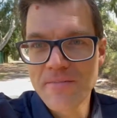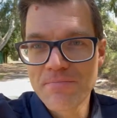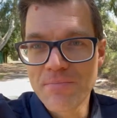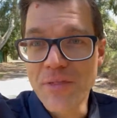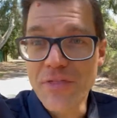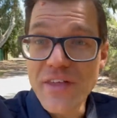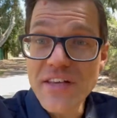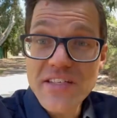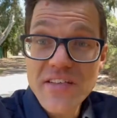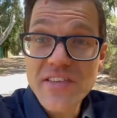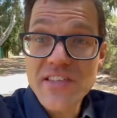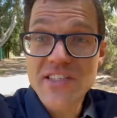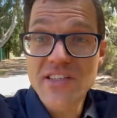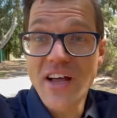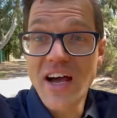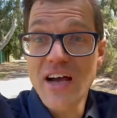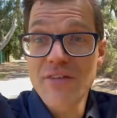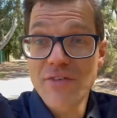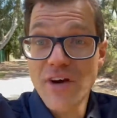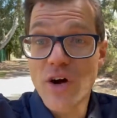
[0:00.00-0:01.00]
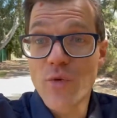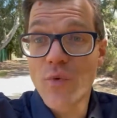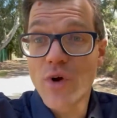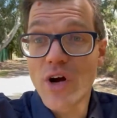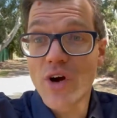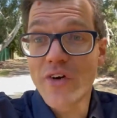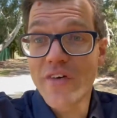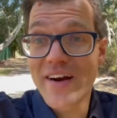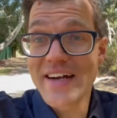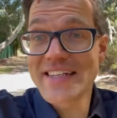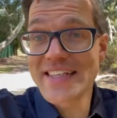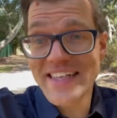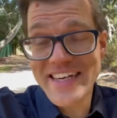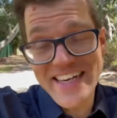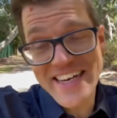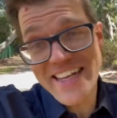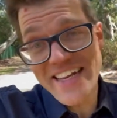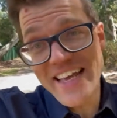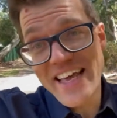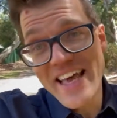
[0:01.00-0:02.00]
The things of this life, our world, our
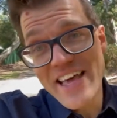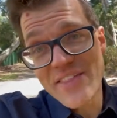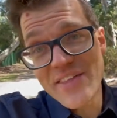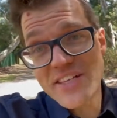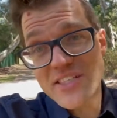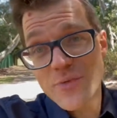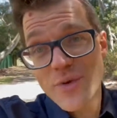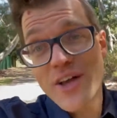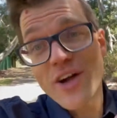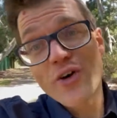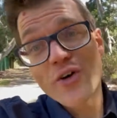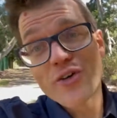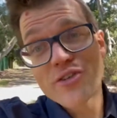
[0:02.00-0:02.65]
identity, things that we hold on